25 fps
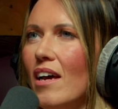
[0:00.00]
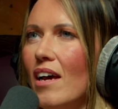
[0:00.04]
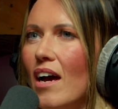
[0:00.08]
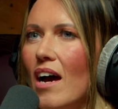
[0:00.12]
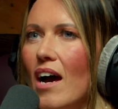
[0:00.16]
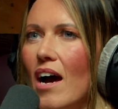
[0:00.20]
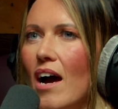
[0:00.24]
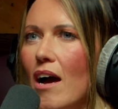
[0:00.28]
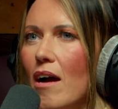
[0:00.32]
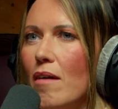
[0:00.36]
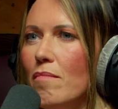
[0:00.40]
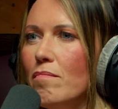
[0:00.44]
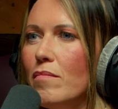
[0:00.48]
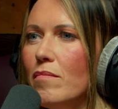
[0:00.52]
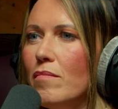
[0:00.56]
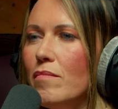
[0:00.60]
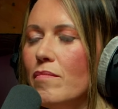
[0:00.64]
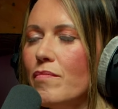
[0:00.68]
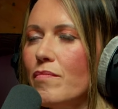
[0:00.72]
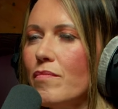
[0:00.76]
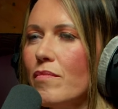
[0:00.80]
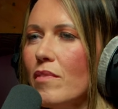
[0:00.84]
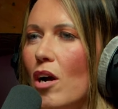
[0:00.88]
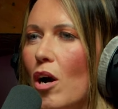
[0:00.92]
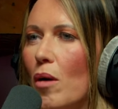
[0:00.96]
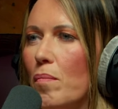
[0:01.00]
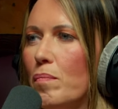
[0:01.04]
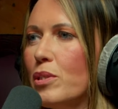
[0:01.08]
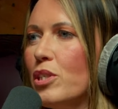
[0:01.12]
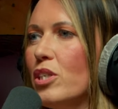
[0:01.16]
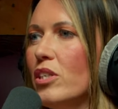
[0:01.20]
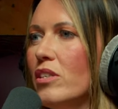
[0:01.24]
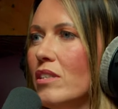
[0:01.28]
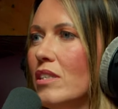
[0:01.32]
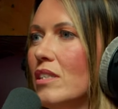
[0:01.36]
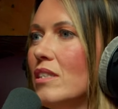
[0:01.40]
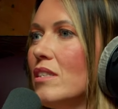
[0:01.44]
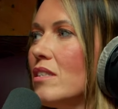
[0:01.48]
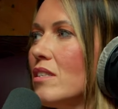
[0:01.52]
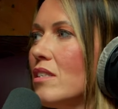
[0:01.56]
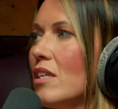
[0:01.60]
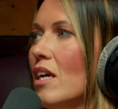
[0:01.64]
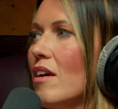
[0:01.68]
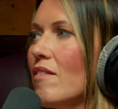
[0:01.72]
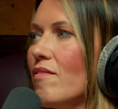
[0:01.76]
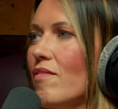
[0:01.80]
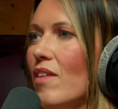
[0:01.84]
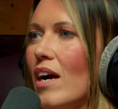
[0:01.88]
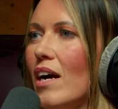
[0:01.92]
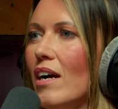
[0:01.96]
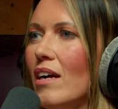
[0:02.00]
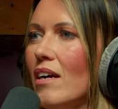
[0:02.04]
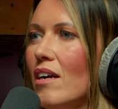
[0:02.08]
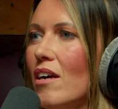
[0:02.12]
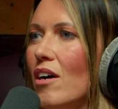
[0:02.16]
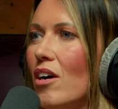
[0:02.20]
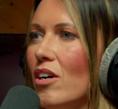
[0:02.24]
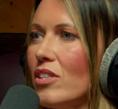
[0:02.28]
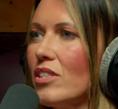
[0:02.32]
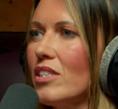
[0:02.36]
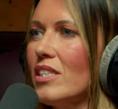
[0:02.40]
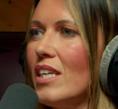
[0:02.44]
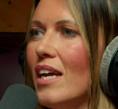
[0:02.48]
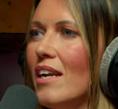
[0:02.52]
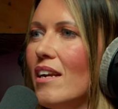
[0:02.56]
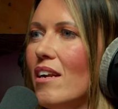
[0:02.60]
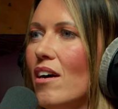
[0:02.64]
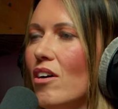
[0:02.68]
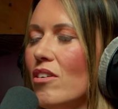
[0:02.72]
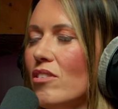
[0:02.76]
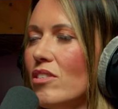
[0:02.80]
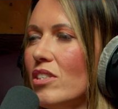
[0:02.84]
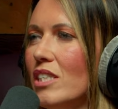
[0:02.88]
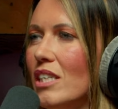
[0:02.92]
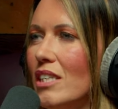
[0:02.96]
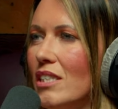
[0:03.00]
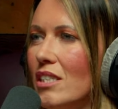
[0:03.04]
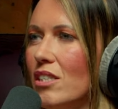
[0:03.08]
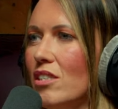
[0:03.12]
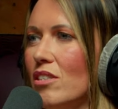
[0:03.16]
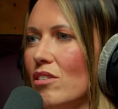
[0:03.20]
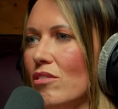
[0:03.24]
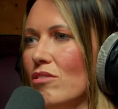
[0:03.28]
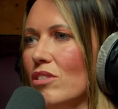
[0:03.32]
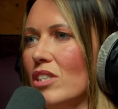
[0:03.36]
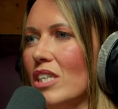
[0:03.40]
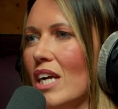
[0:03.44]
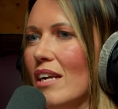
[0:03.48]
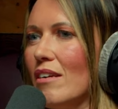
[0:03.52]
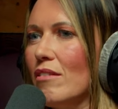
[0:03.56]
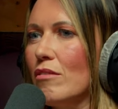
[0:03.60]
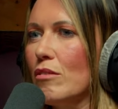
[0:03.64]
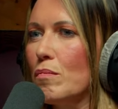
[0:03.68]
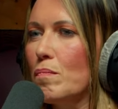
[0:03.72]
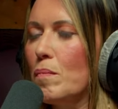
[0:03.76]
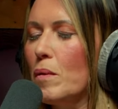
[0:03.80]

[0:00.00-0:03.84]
opportunity to serve that content on digital channels,